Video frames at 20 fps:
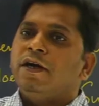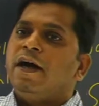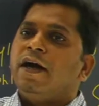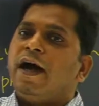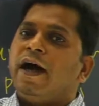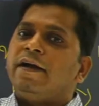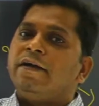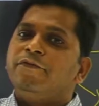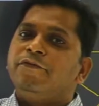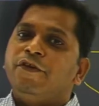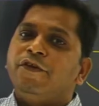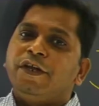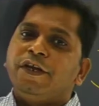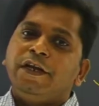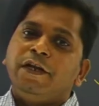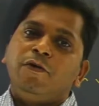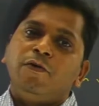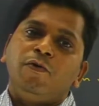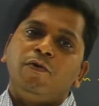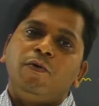and very
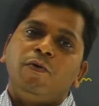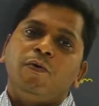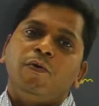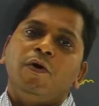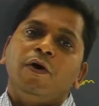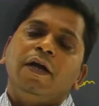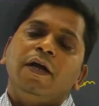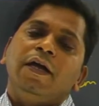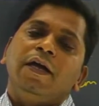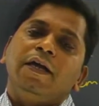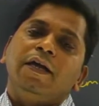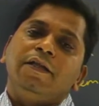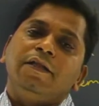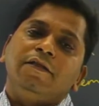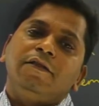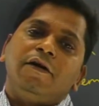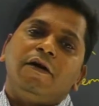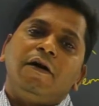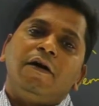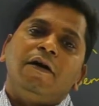low in
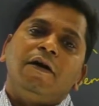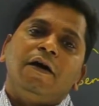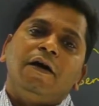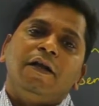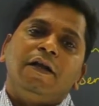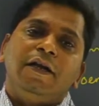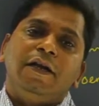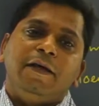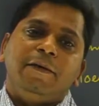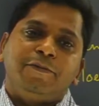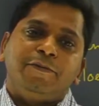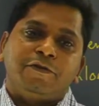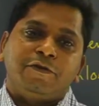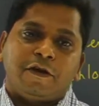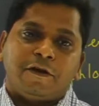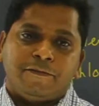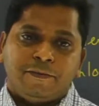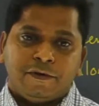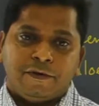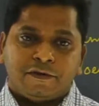the leaf
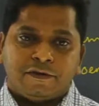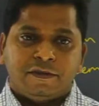surface.